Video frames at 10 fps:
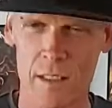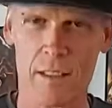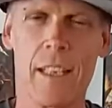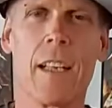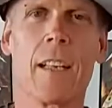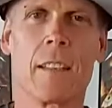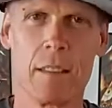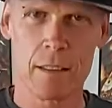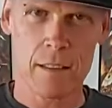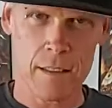Ding,
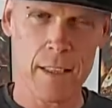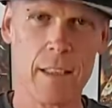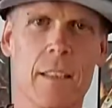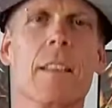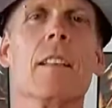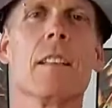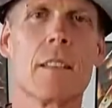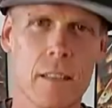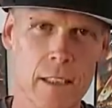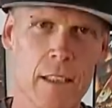ding,
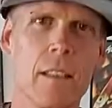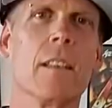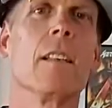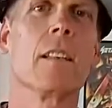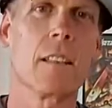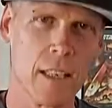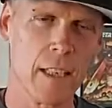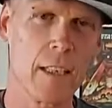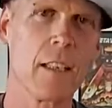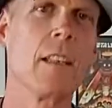ding,
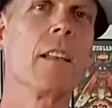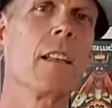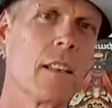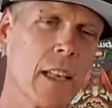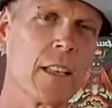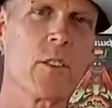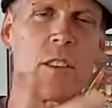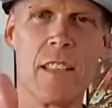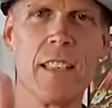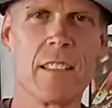ding, ding.
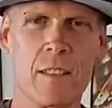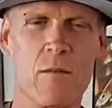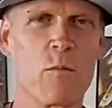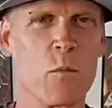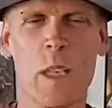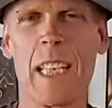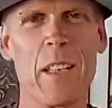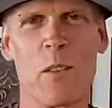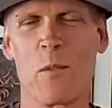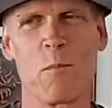Just these
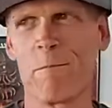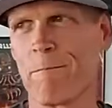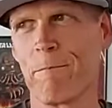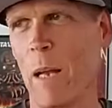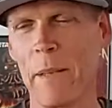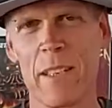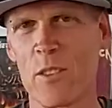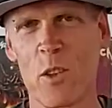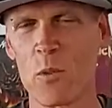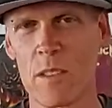really, I mean,
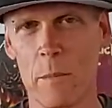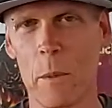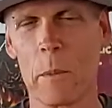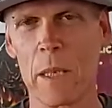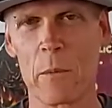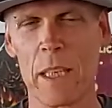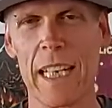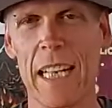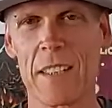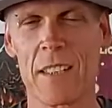it's so simple, but it really
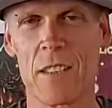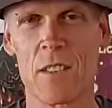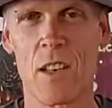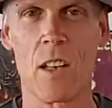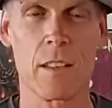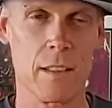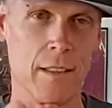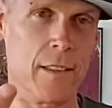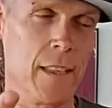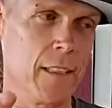adds to the song.
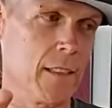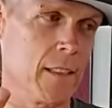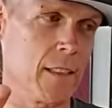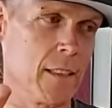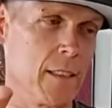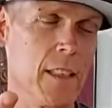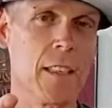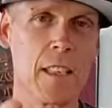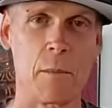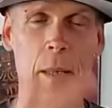
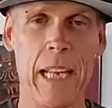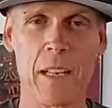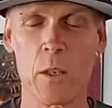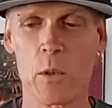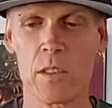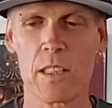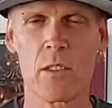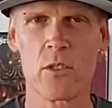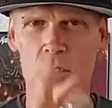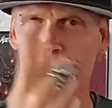These piano notes that
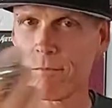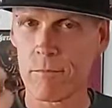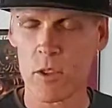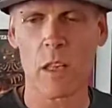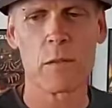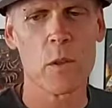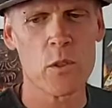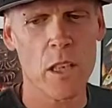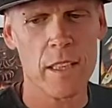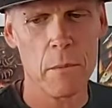John
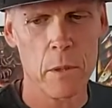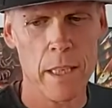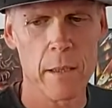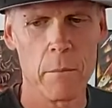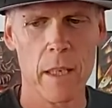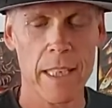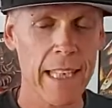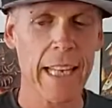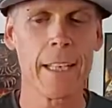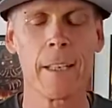Frusciante played him
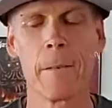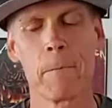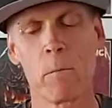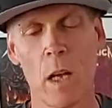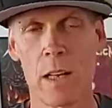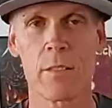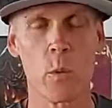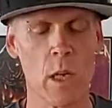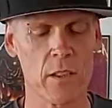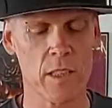again. I'll have to
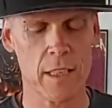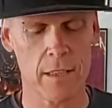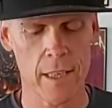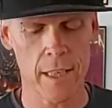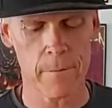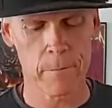watch that tonight.